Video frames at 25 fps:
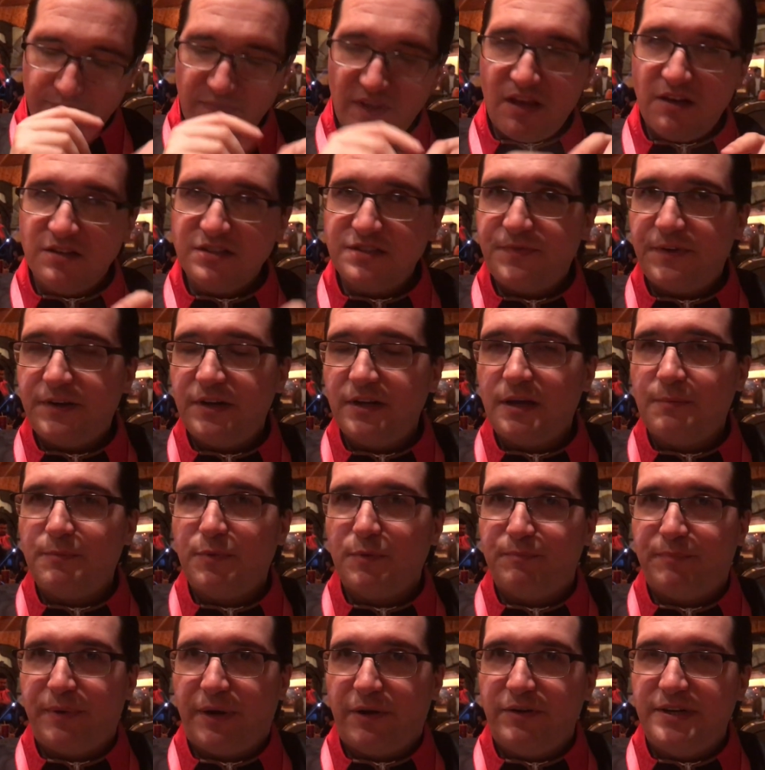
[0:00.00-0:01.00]
I also found a couple
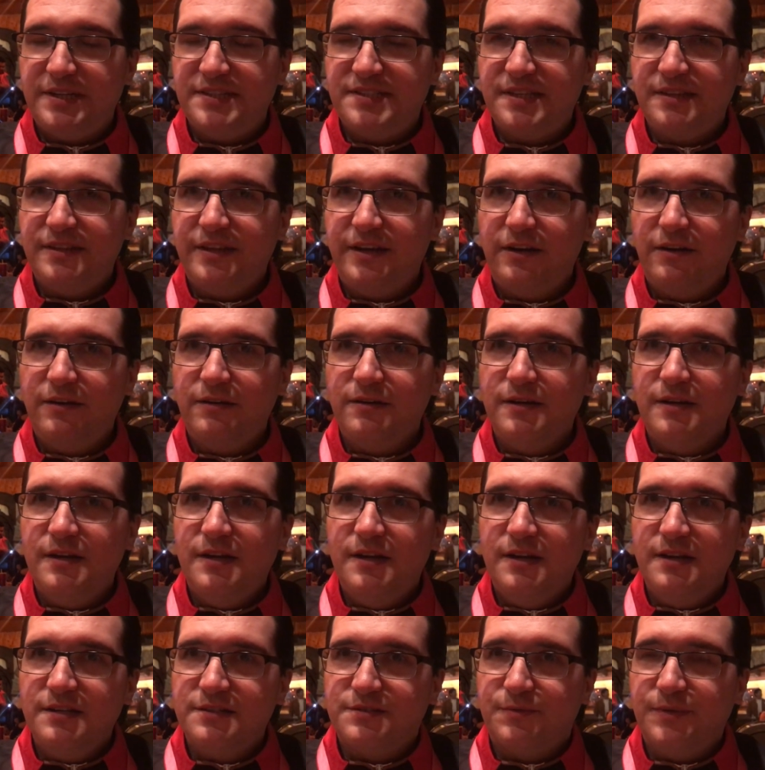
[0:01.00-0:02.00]
berries in there.
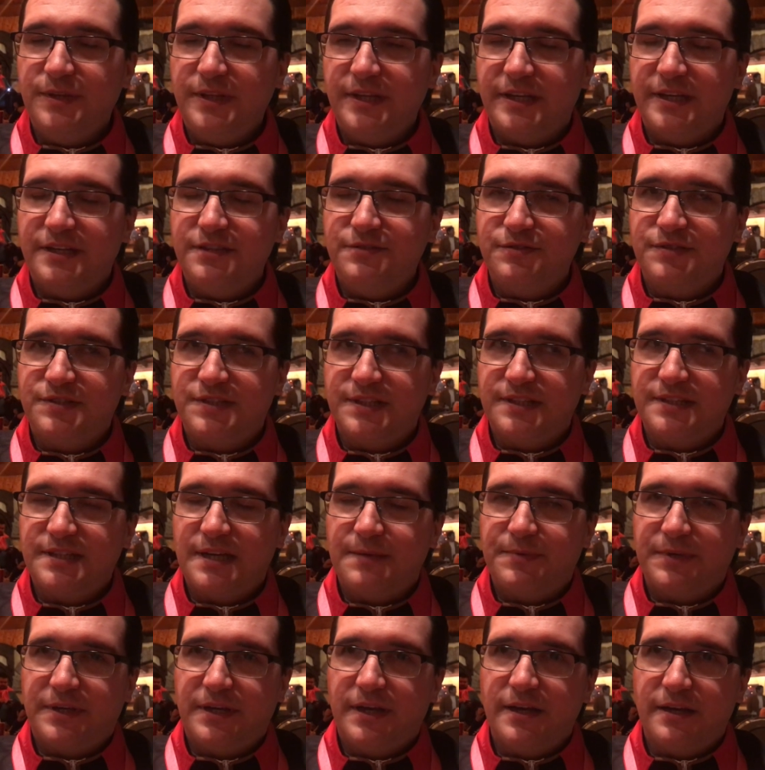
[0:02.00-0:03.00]
It's a really interesting
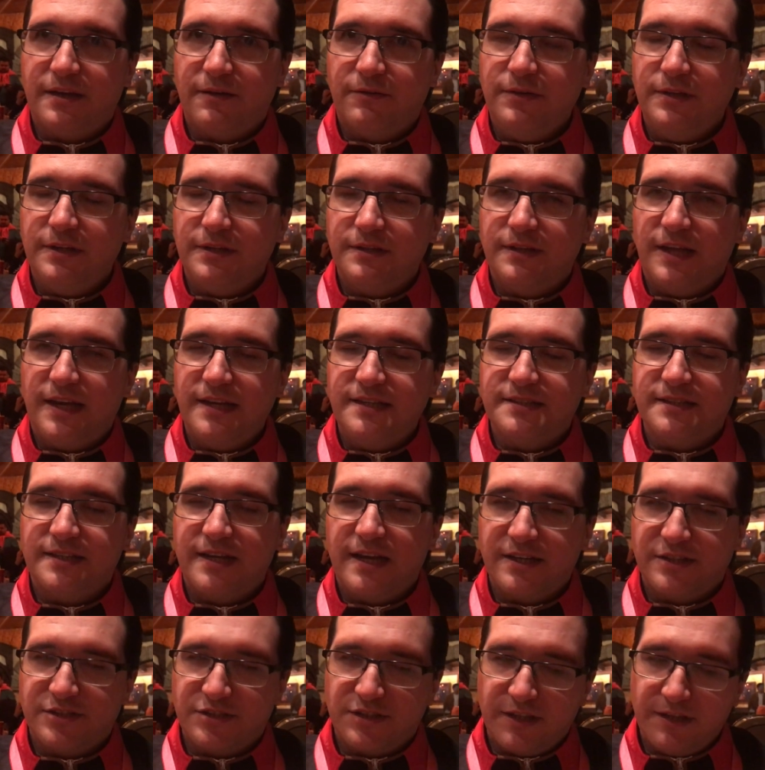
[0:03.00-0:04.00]
type of cake. I really liked it
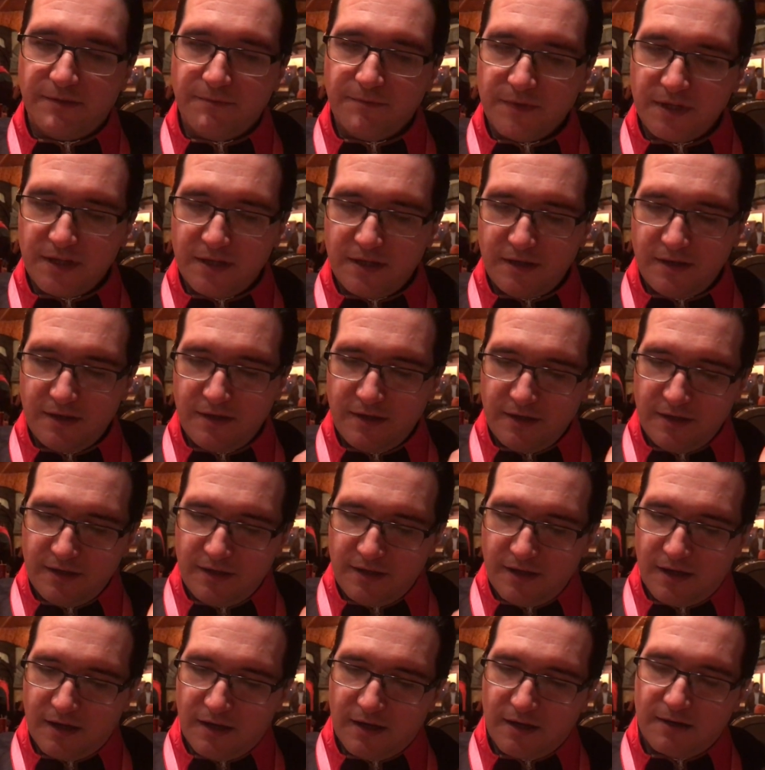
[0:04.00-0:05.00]
actually.
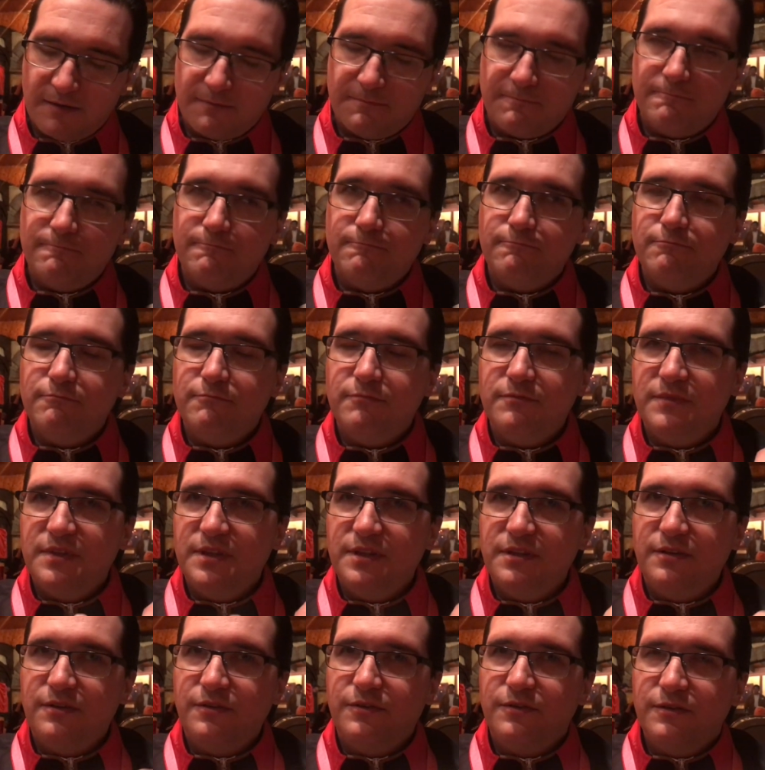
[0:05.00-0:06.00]

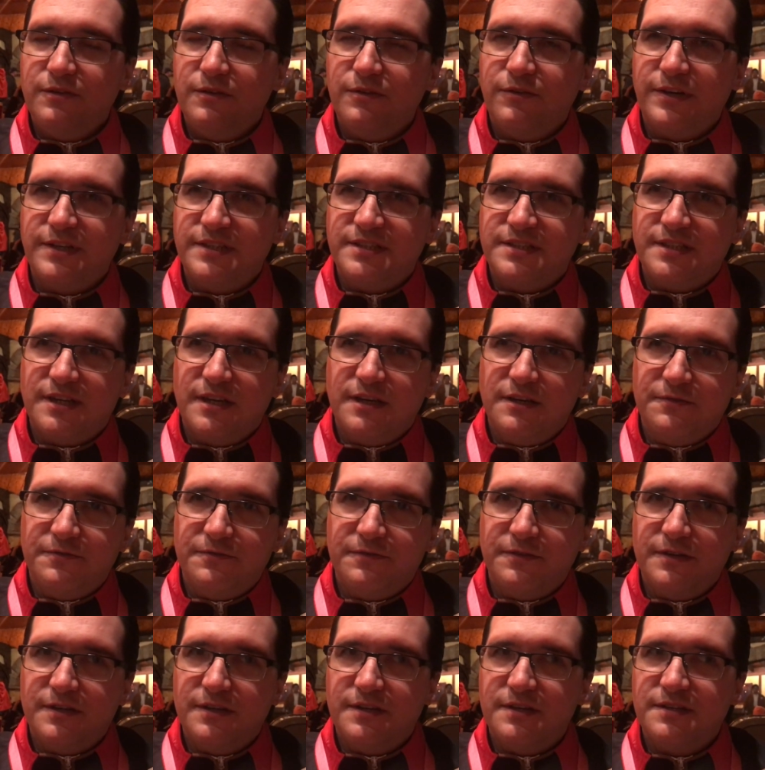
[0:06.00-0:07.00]
The Grey Stuff,
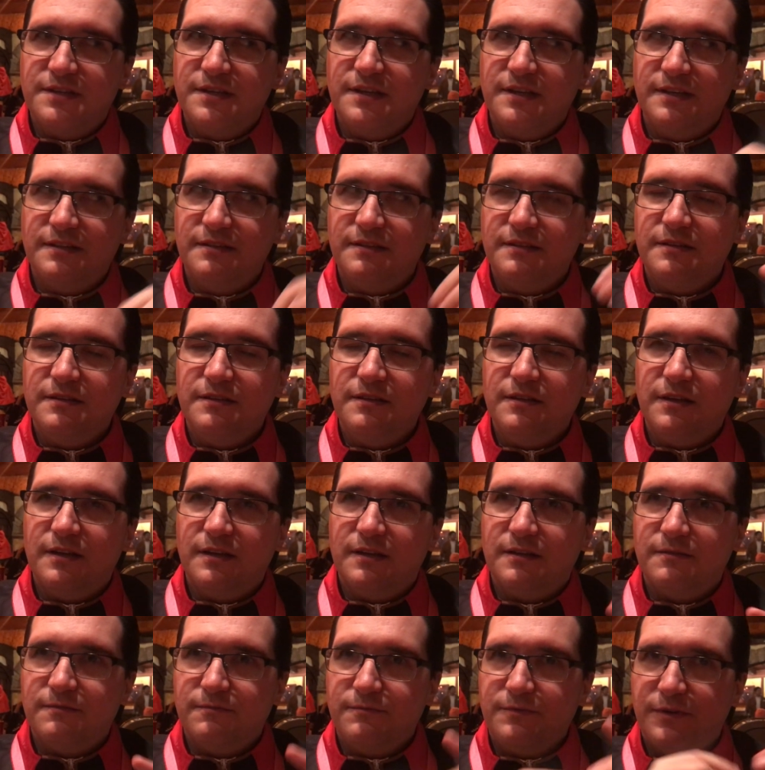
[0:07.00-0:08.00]

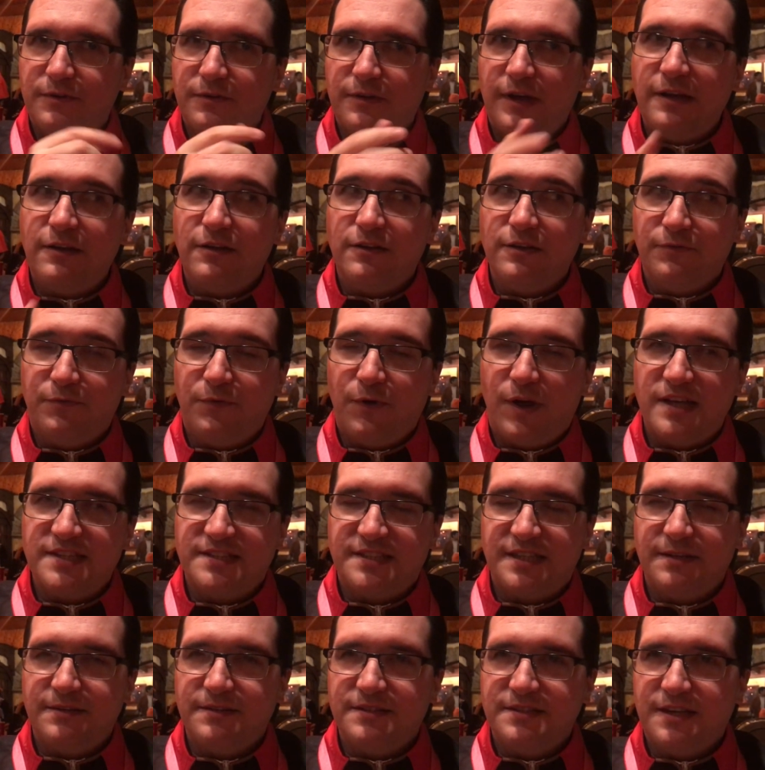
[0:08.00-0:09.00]
I call it
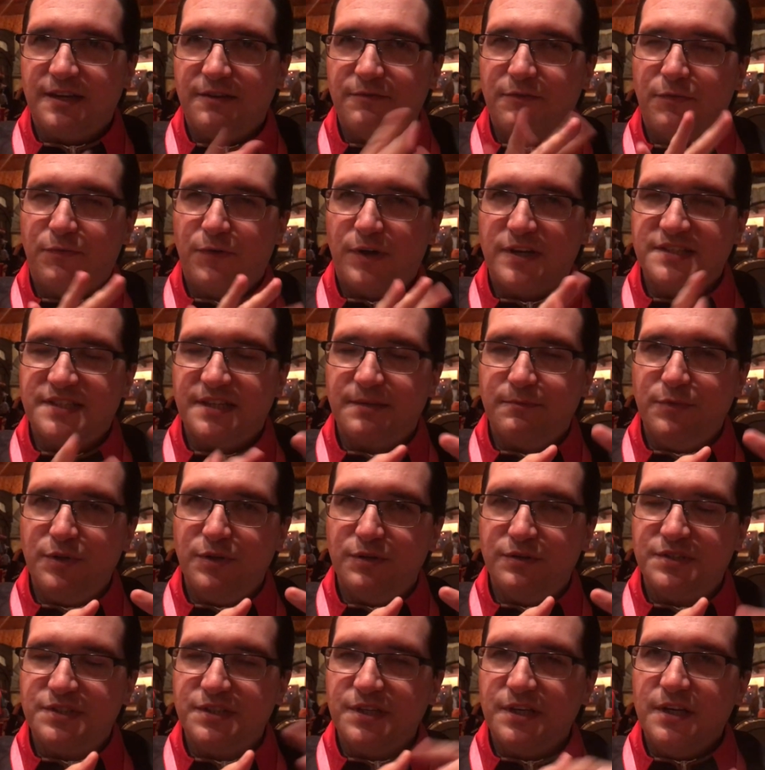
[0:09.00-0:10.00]
frosting. It's kind of a frosting
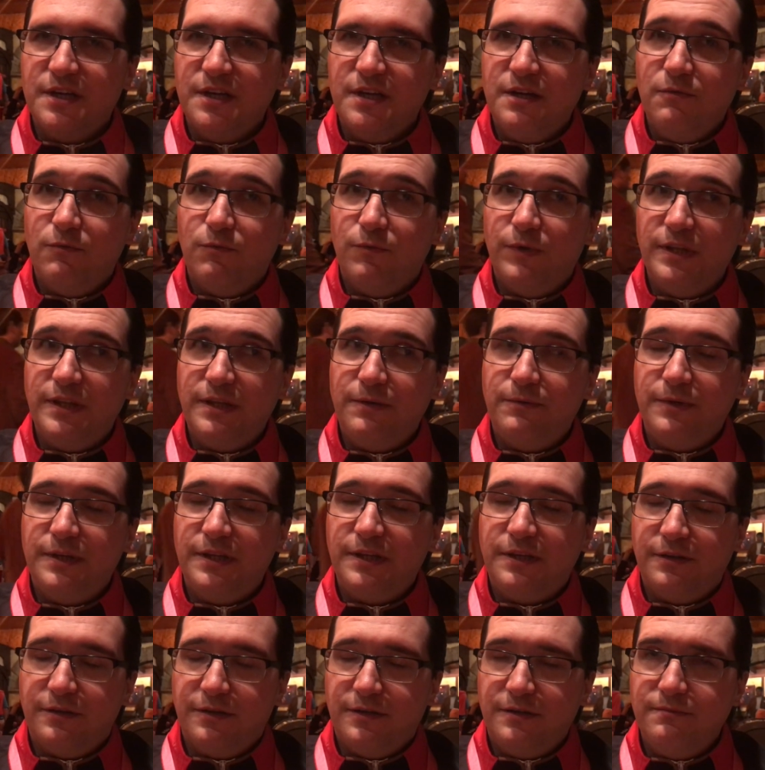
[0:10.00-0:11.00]
mousse. Really, really
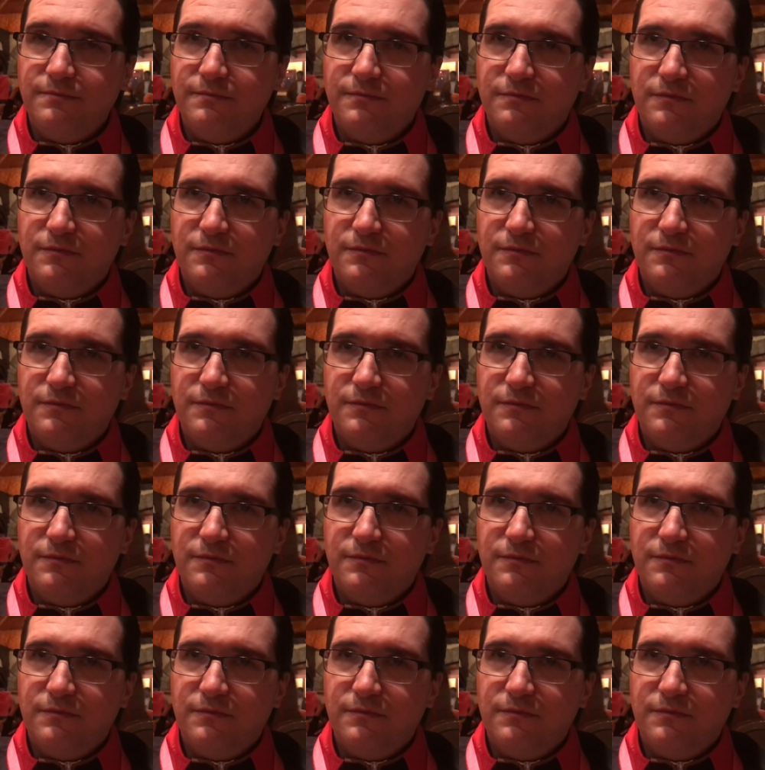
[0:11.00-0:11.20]
good.